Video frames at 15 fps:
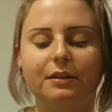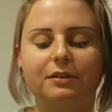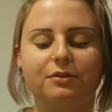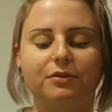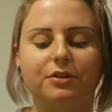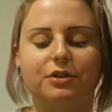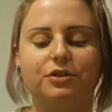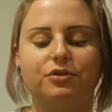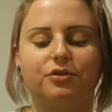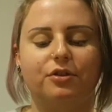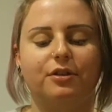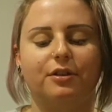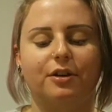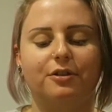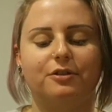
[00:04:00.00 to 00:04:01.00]
It's a very
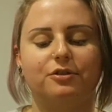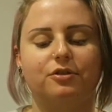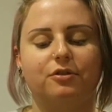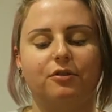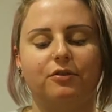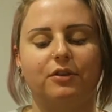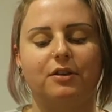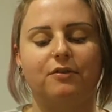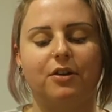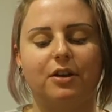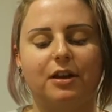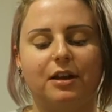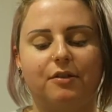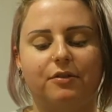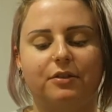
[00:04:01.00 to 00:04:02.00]
strong artichoke flavor.
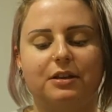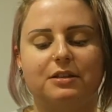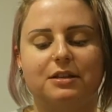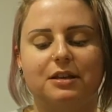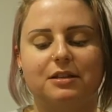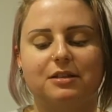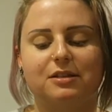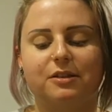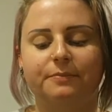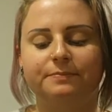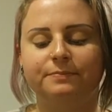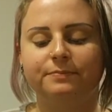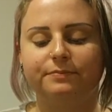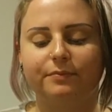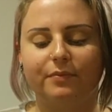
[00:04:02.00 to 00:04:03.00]
I can't really taste
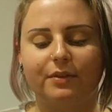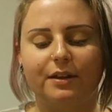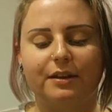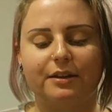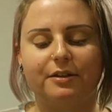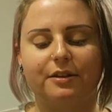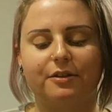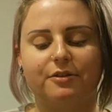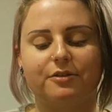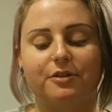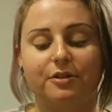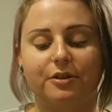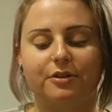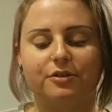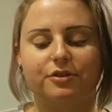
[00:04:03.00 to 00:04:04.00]
anything other
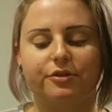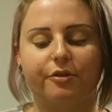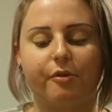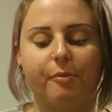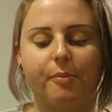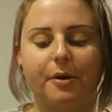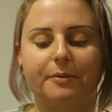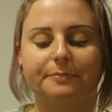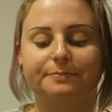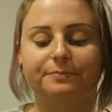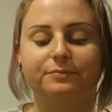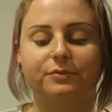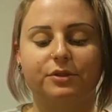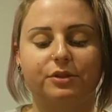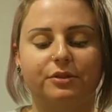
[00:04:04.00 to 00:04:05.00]
than artichoke, but
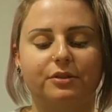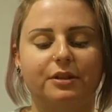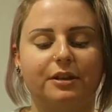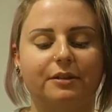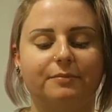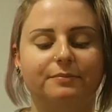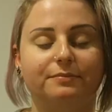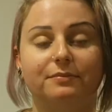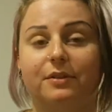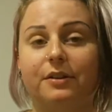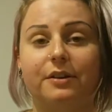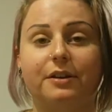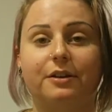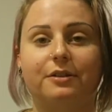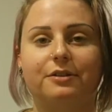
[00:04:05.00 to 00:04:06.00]
it's a good thing. I
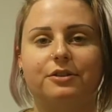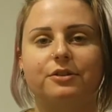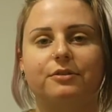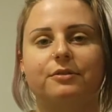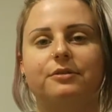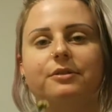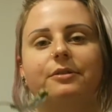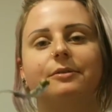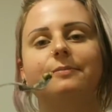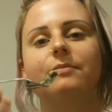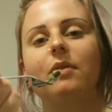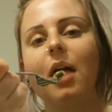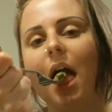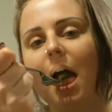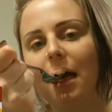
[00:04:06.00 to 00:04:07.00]
like artichoke, so
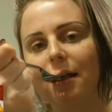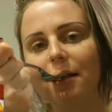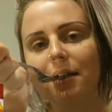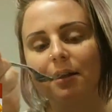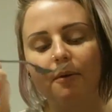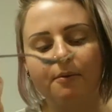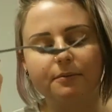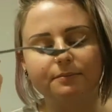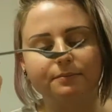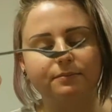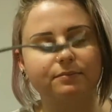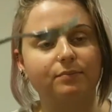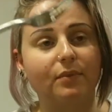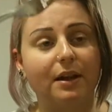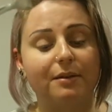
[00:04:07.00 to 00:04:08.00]

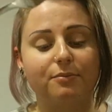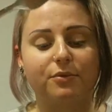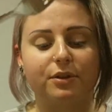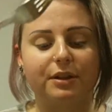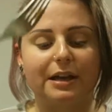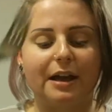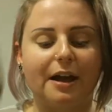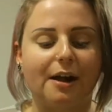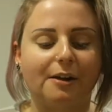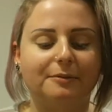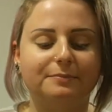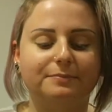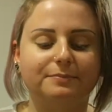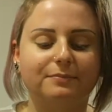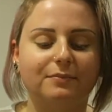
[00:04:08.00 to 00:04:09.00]
I'm really hot.
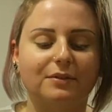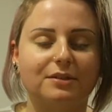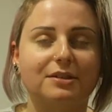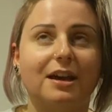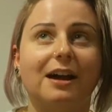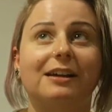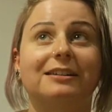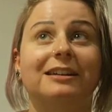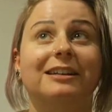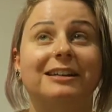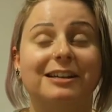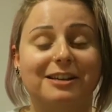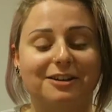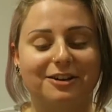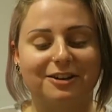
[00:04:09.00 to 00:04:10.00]
It's hot
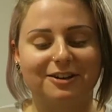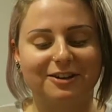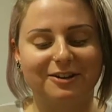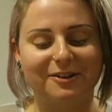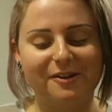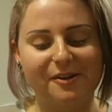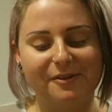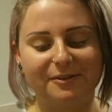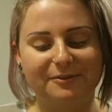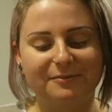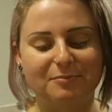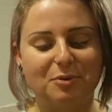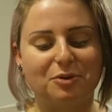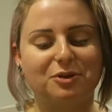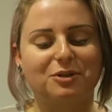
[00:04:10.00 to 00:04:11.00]
here.
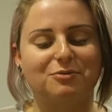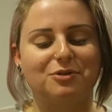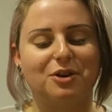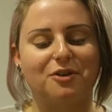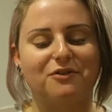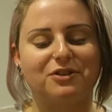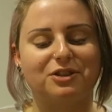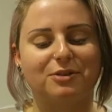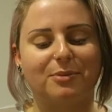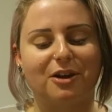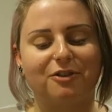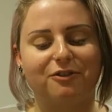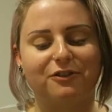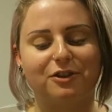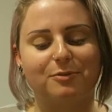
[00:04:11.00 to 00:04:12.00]
I'm also nervous
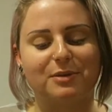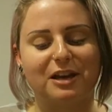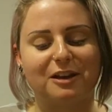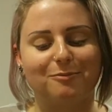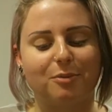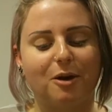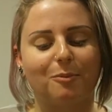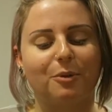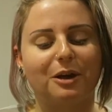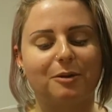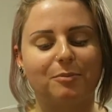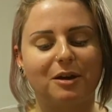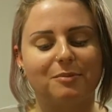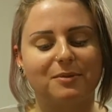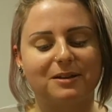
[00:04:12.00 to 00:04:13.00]
about filming in
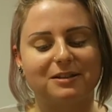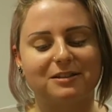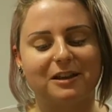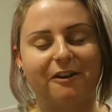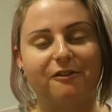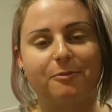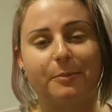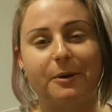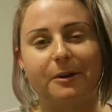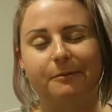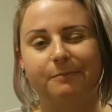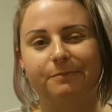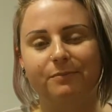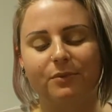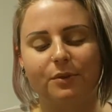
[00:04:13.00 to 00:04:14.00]
public by myself, but
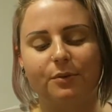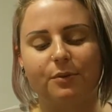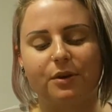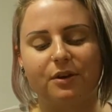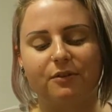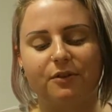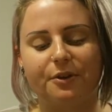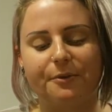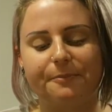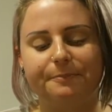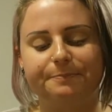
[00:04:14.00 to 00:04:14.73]
whatever.